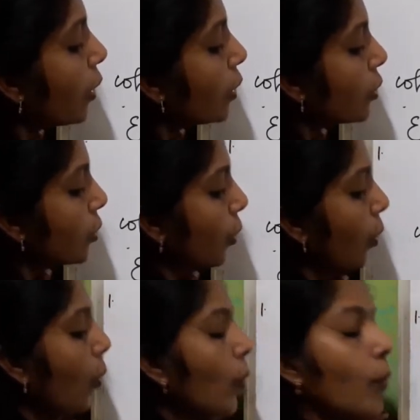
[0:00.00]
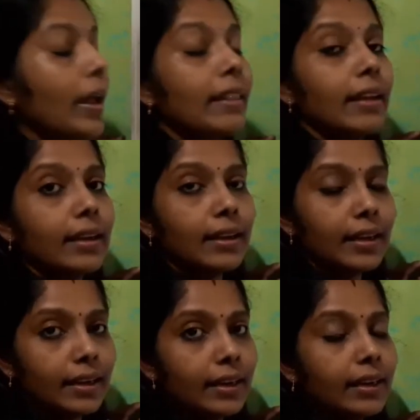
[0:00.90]
So when the
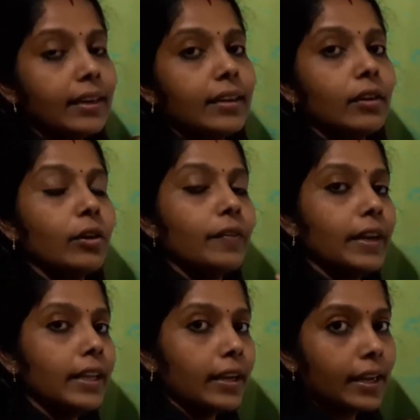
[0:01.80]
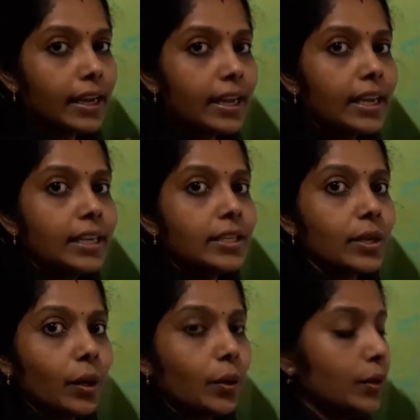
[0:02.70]
current or when the key is
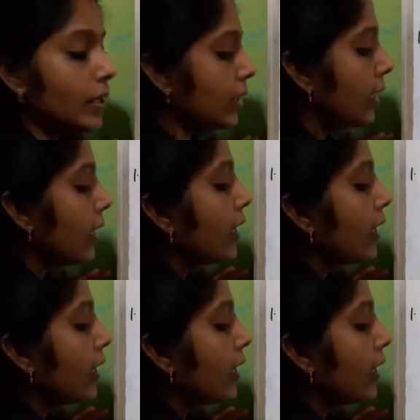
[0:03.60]
closed,